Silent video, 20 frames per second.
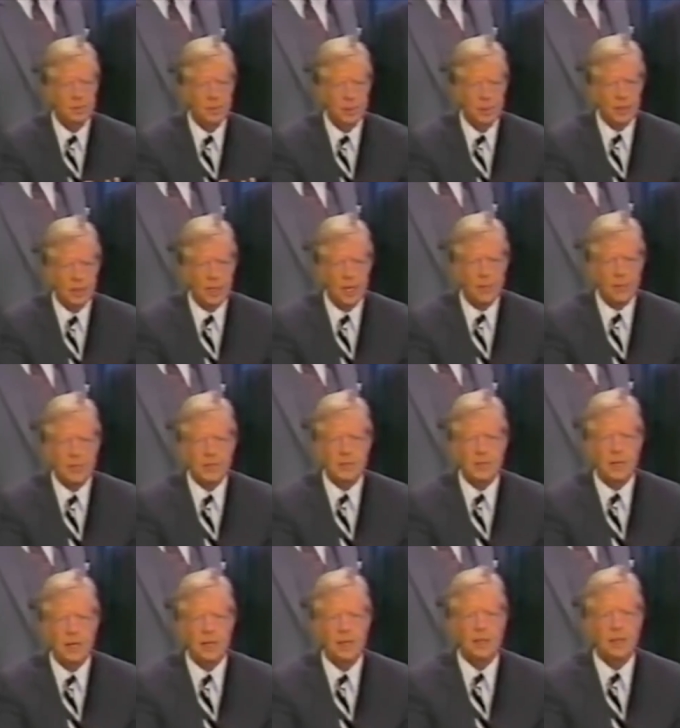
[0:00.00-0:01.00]
bill that I will
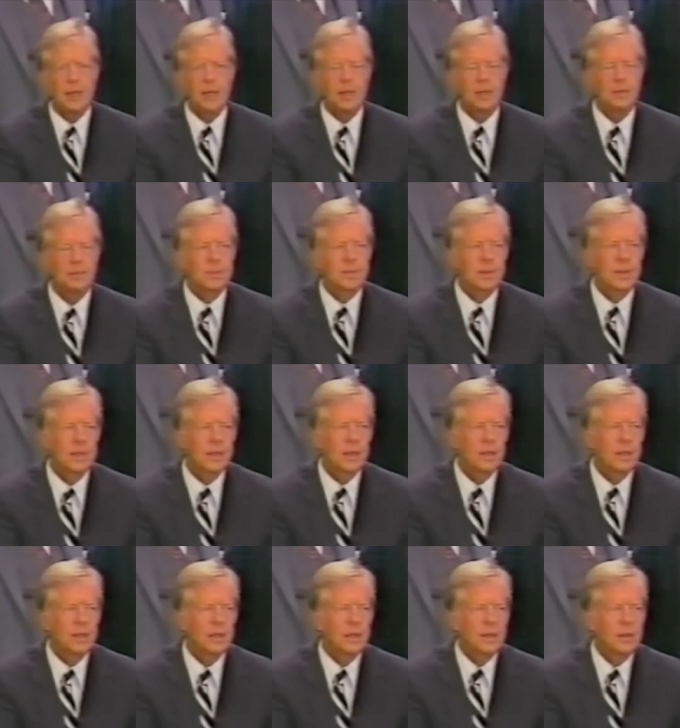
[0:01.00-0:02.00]
sign now
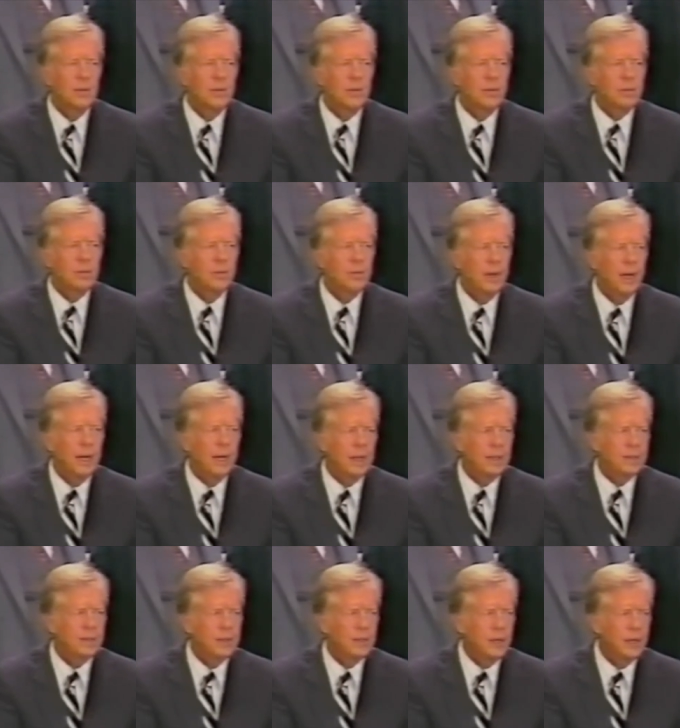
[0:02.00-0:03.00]
will
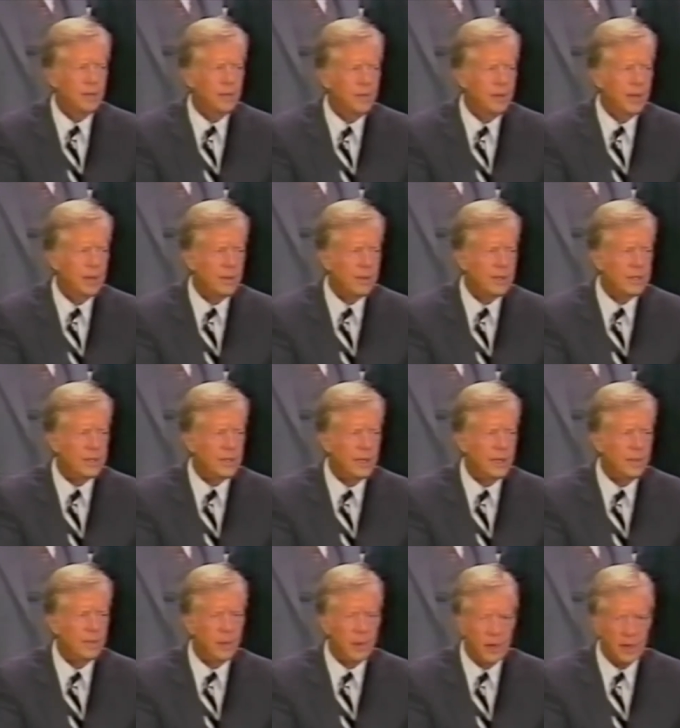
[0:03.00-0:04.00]
provide a joint
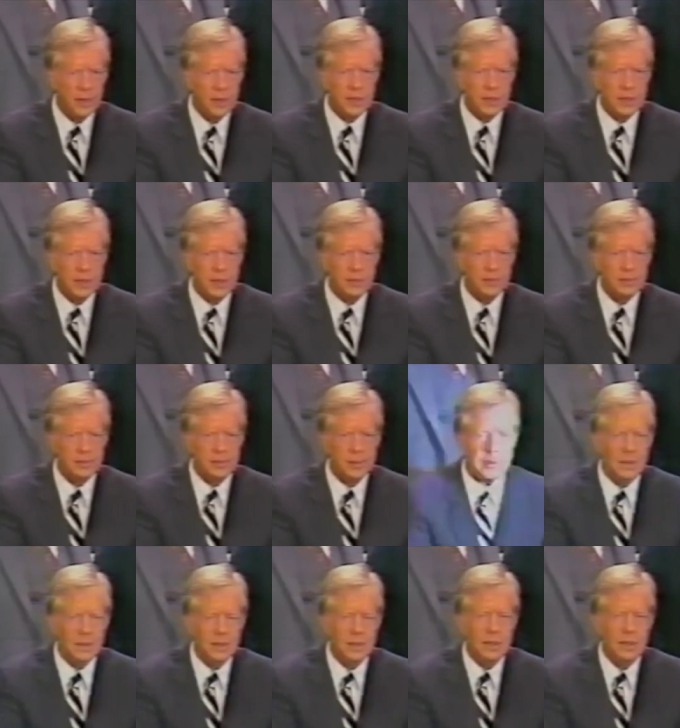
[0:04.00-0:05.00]
federal-state partnership
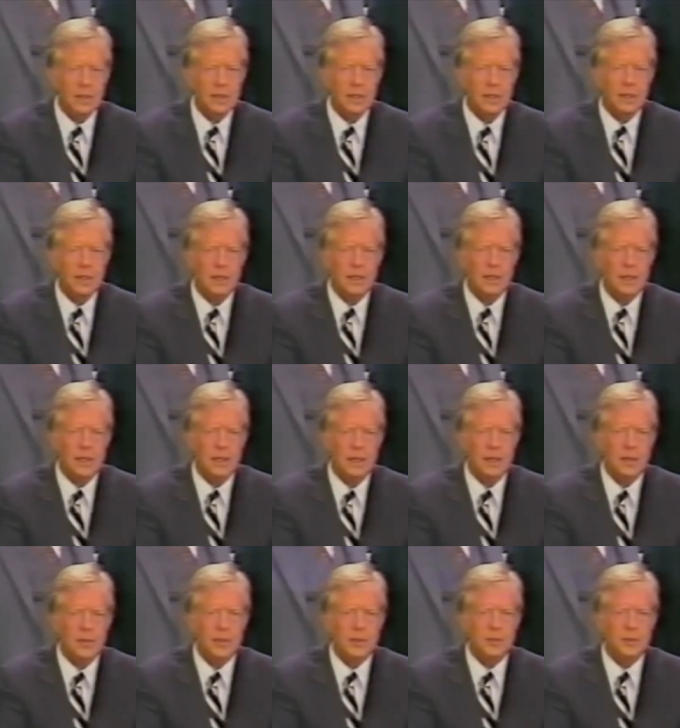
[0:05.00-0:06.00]

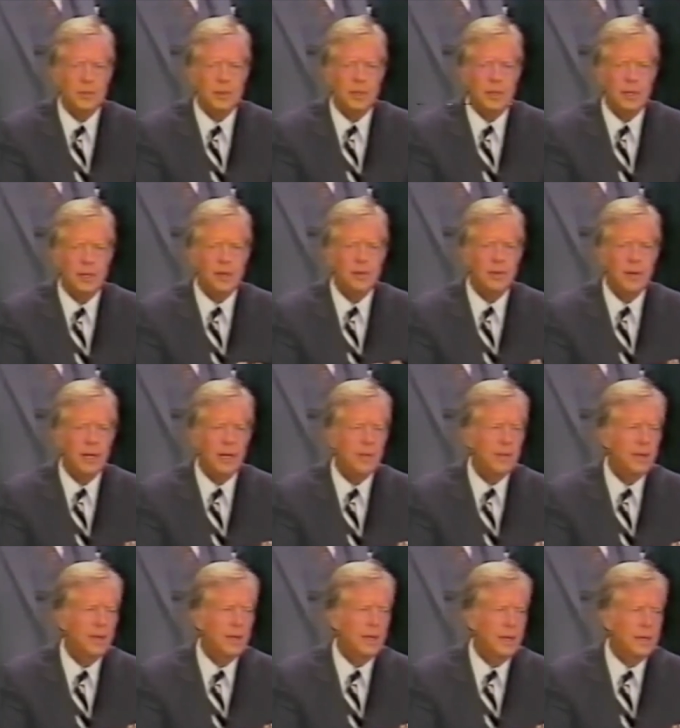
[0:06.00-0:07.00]
which will be
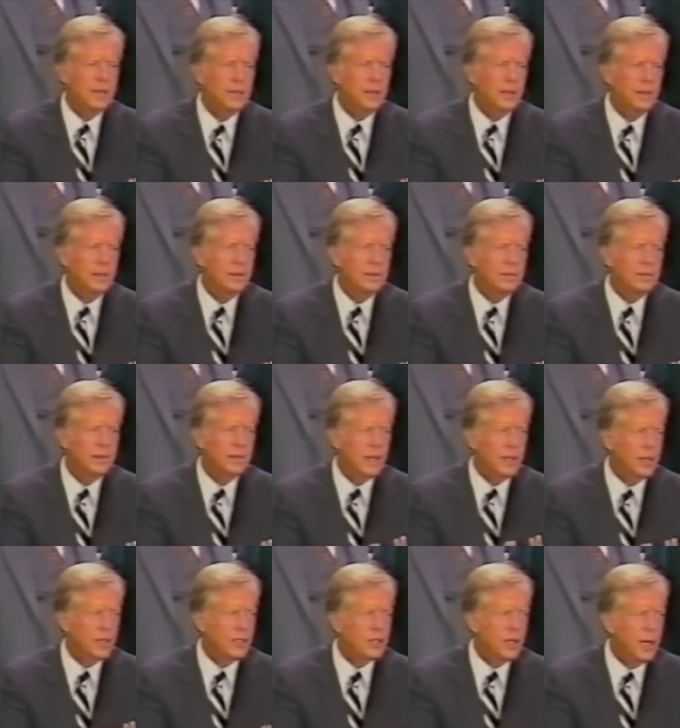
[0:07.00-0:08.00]
innovative in nature,
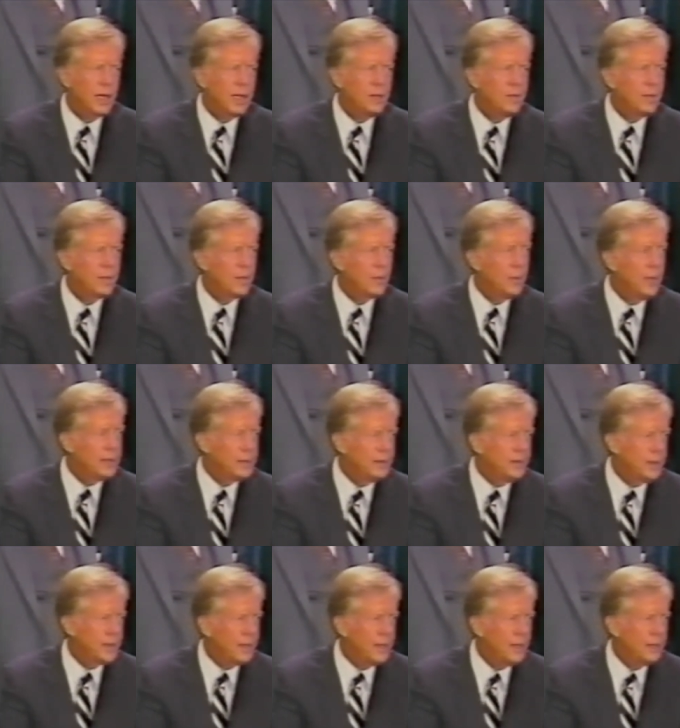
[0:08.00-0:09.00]
set a standard for the
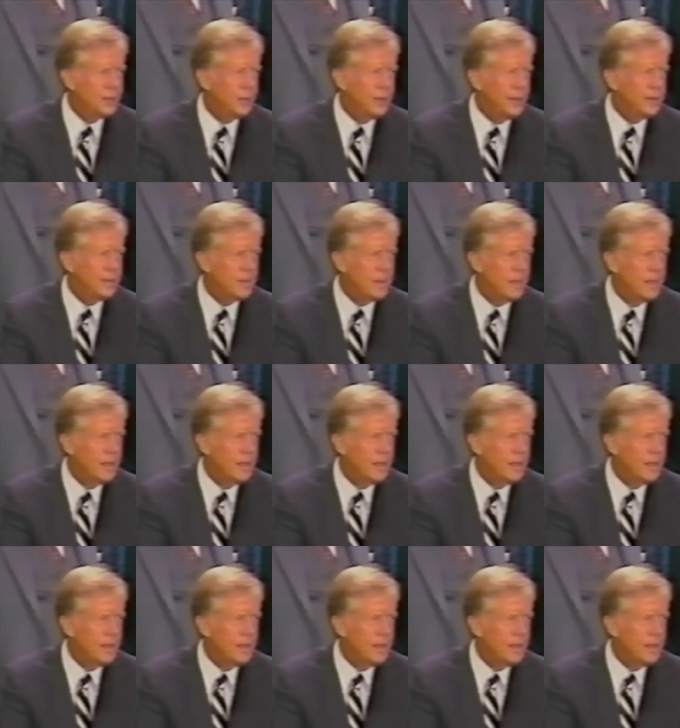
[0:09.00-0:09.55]
rest of the country